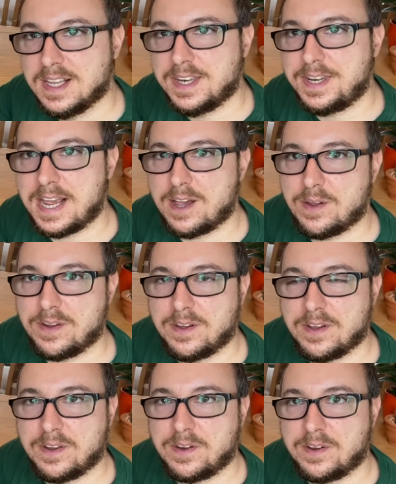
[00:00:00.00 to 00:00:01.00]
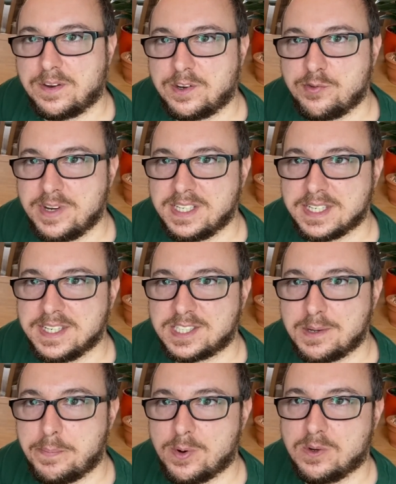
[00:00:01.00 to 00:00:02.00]
Now, the reason it's
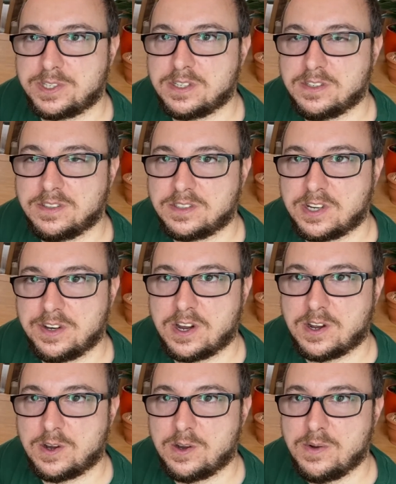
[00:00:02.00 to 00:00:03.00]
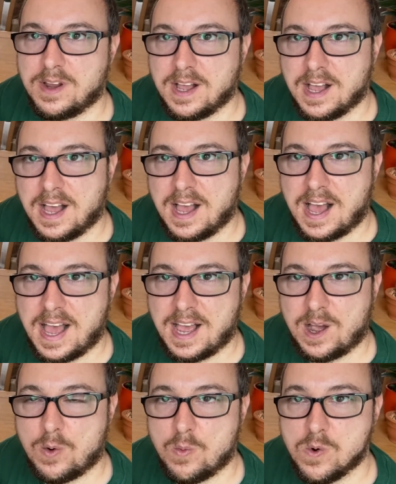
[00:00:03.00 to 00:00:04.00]
important to know
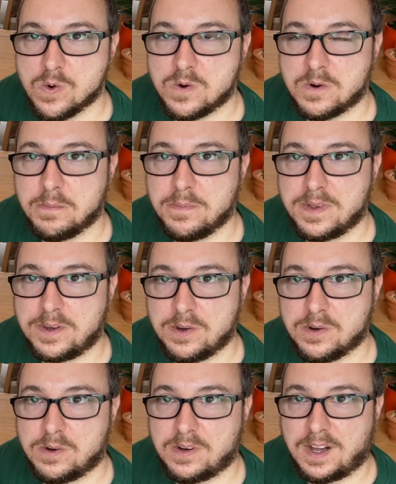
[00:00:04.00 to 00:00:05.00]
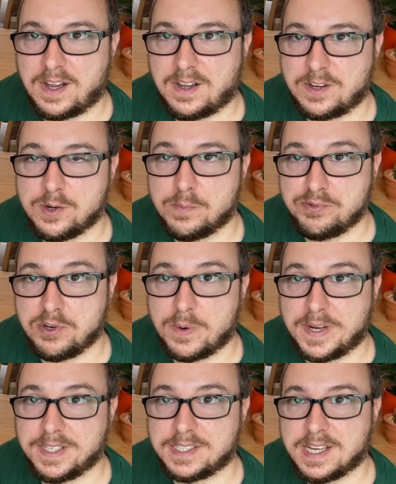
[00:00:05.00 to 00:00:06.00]
how warm your brew
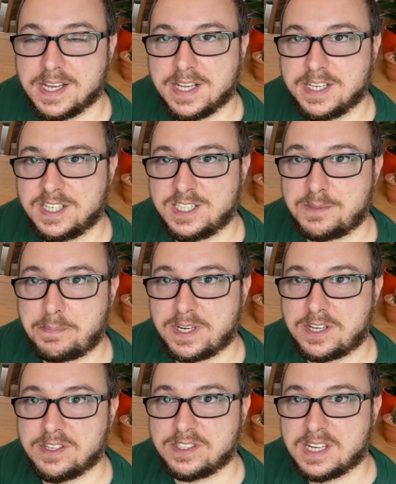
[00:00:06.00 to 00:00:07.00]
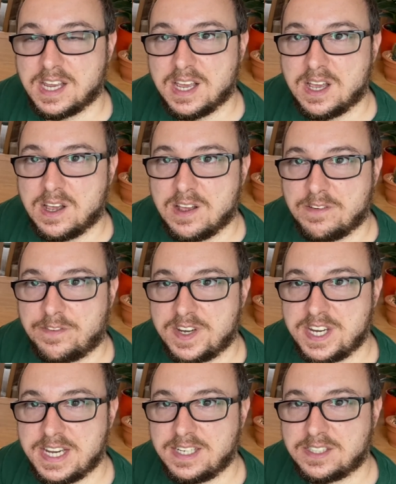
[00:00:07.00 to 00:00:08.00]
is because for
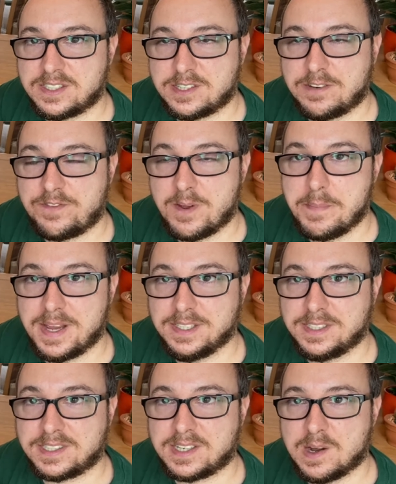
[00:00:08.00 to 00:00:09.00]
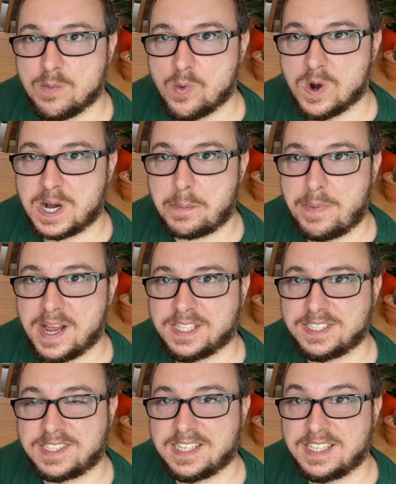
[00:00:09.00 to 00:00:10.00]
yeast to ferment and work
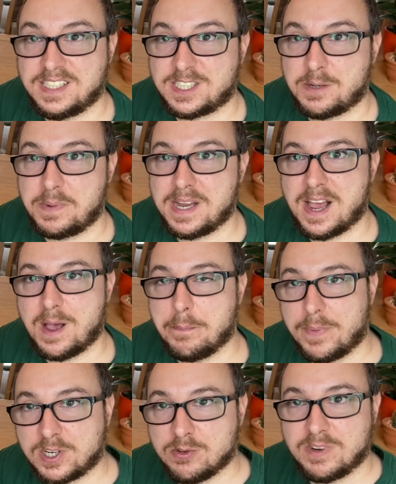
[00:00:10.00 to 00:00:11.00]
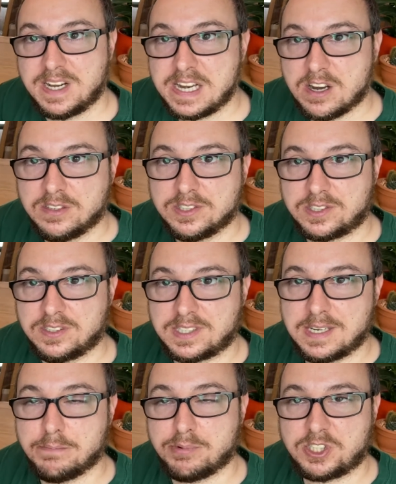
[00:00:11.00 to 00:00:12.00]
best, it needs to be at a moderately constant
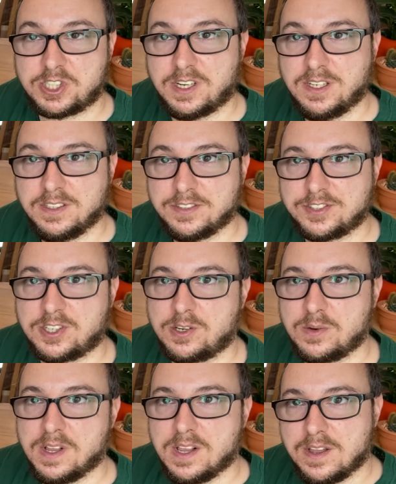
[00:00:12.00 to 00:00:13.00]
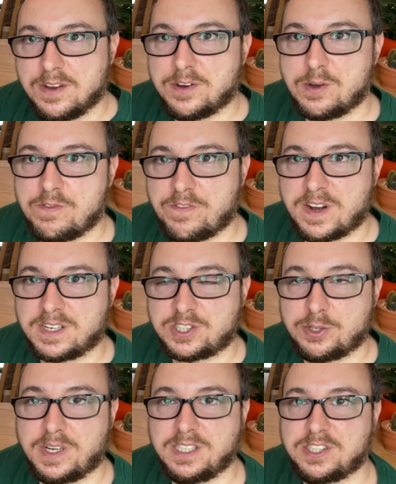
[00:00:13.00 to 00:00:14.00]
temperature, so no
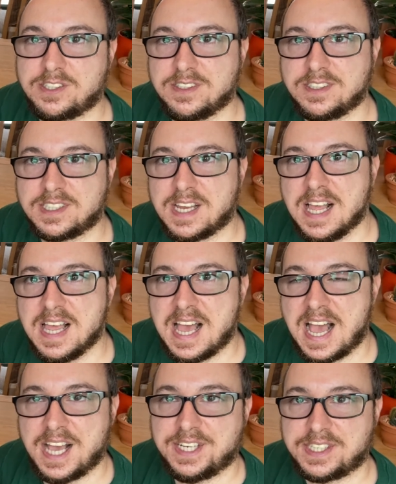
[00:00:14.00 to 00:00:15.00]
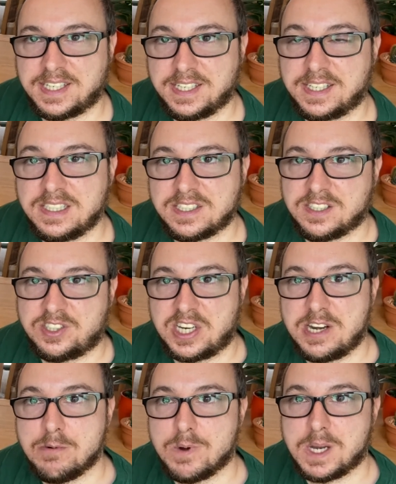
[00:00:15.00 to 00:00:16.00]
fluctuations, and it needs to
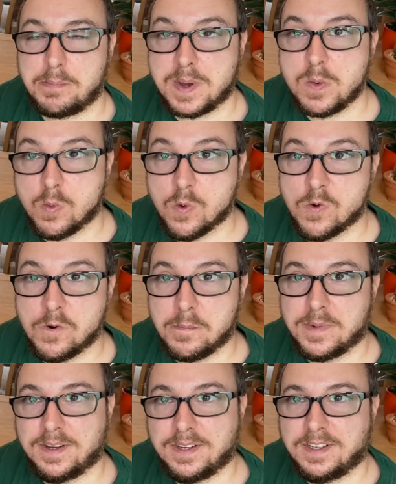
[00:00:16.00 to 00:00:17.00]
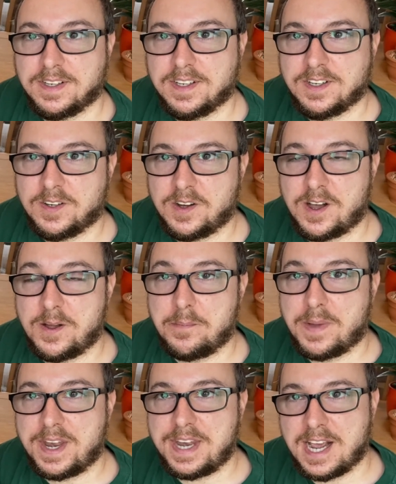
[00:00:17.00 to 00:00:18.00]
generally be warm.
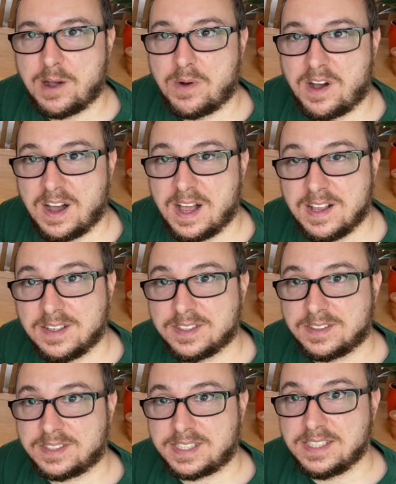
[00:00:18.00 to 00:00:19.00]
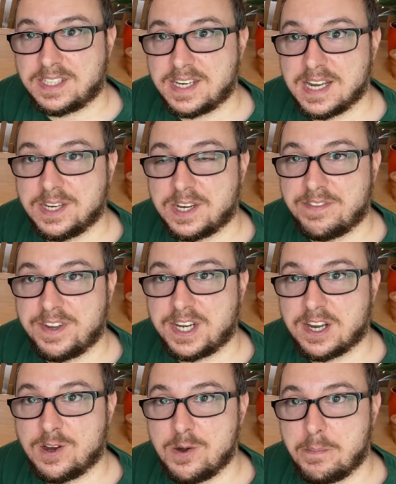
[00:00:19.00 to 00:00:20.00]
Now, stay to the end of the
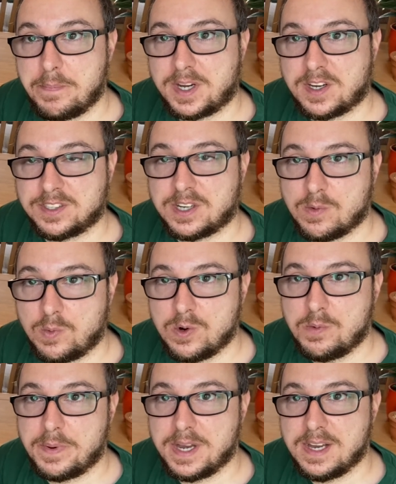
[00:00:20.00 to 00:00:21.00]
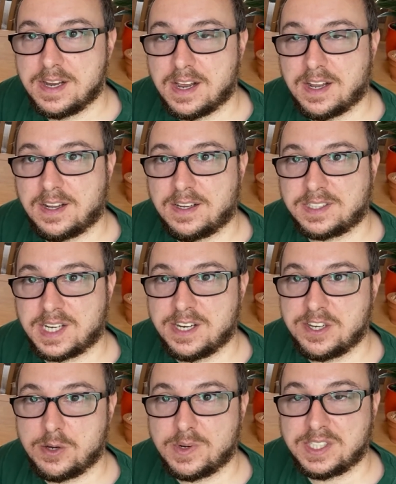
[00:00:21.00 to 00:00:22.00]
video because I will be
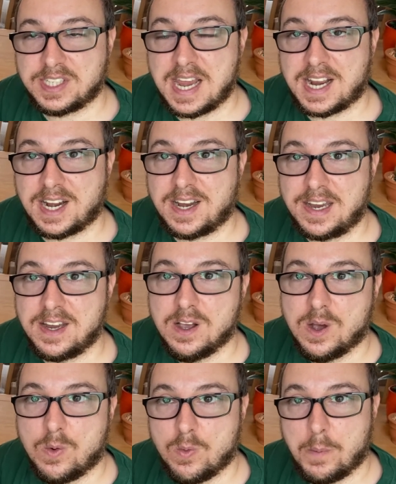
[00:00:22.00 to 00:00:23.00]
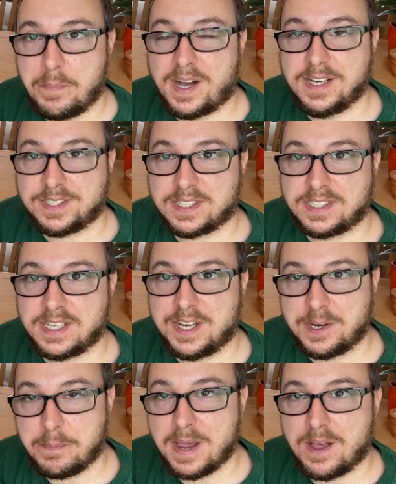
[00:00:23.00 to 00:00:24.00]
telling you exactly what Pinter said
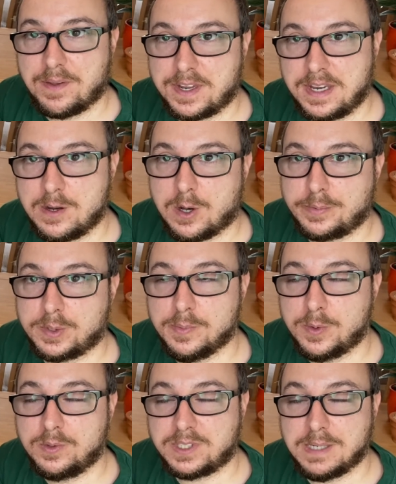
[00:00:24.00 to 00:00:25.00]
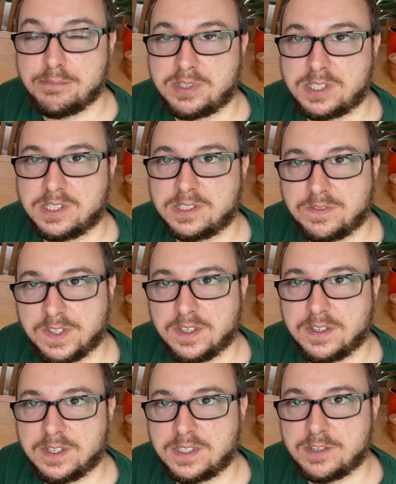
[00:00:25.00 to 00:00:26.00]
about the optimal temperatures for
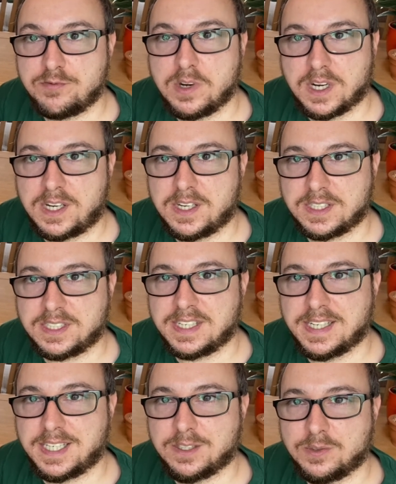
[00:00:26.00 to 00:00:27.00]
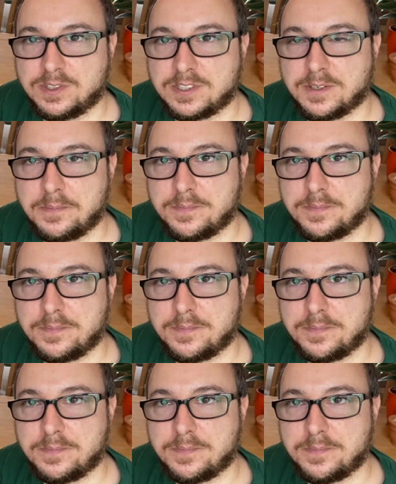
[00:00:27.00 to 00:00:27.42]
the different lagers and ales.